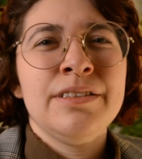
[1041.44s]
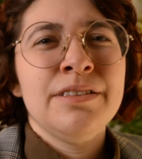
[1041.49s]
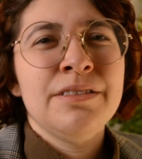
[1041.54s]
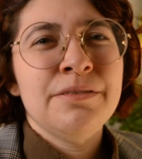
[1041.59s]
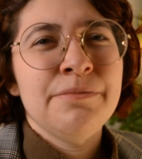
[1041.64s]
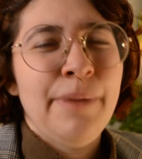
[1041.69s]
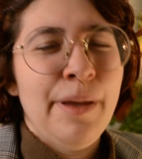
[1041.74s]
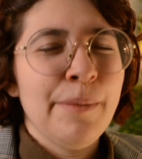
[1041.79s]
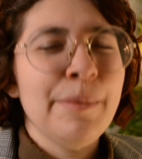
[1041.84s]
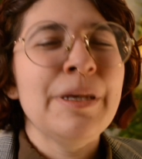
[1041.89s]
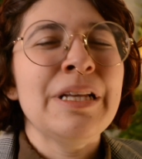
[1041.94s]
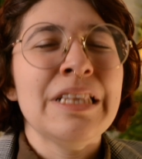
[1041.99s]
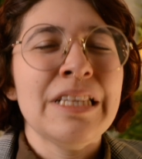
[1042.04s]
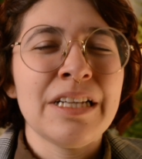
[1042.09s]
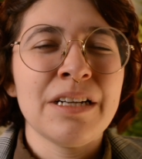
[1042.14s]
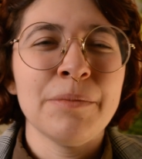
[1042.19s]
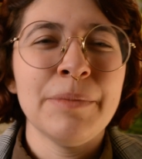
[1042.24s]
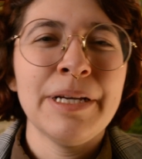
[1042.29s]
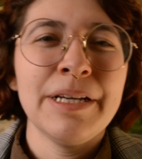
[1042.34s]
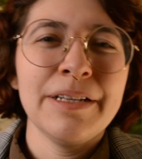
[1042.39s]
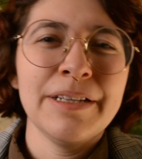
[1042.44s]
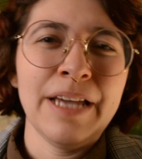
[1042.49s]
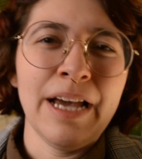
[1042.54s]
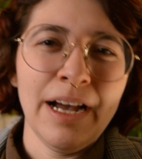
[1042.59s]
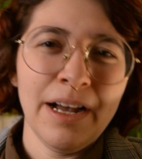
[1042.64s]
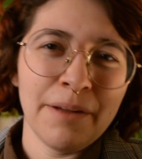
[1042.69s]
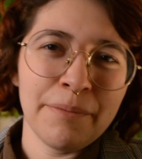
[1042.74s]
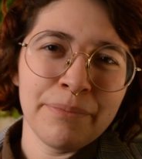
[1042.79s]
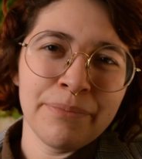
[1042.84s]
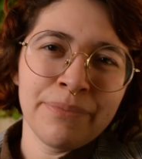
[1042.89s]
Maybe a little bit, yeah.
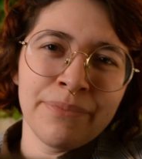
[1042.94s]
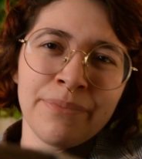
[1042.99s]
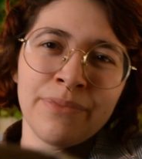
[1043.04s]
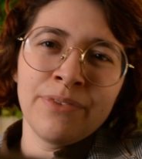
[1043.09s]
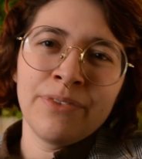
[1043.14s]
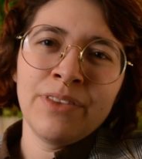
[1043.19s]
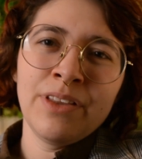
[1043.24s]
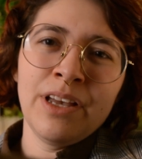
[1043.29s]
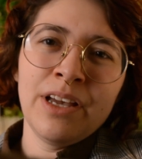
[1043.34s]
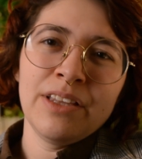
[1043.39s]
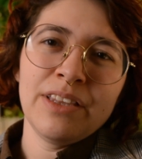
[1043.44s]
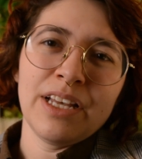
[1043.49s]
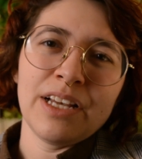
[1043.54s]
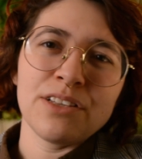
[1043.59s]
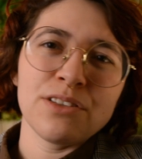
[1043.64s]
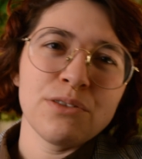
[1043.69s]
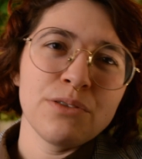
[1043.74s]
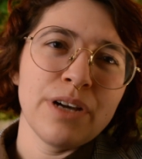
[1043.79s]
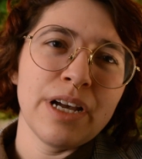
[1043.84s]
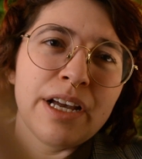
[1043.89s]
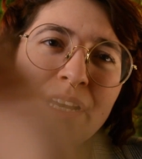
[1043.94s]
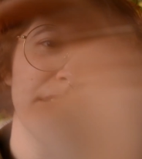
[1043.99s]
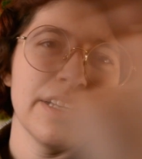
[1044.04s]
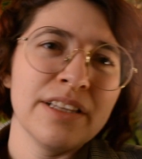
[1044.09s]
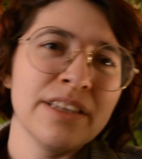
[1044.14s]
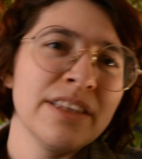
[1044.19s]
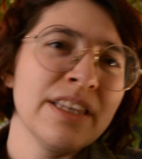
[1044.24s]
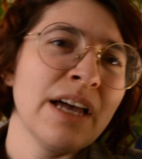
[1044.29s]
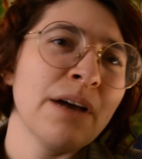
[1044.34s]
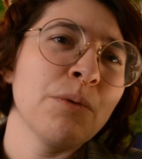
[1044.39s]
That's okay.
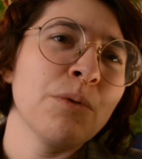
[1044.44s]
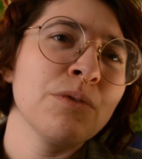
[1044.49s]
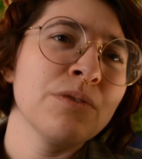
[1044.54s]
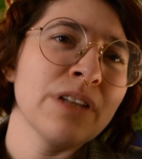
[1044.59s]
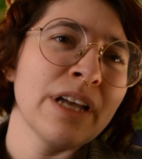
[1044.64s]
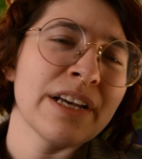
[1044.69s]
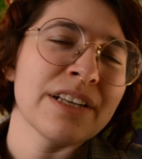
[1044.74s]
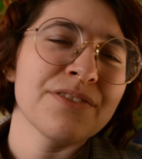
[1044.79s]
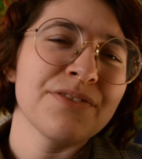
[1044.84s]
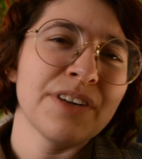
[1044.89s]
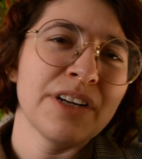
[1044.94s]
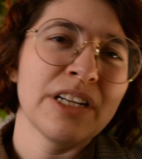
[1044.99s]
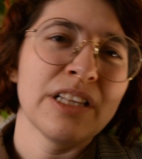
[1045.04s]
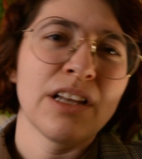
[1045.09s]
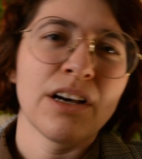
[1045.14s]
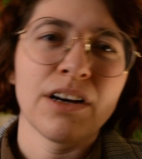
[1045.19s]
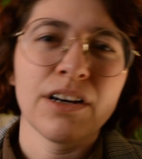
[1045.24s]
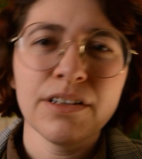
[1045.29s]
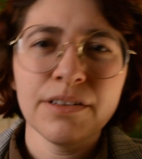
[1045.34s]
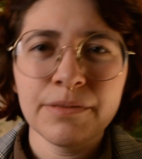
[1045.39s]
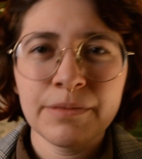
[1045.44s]
That won't last very long.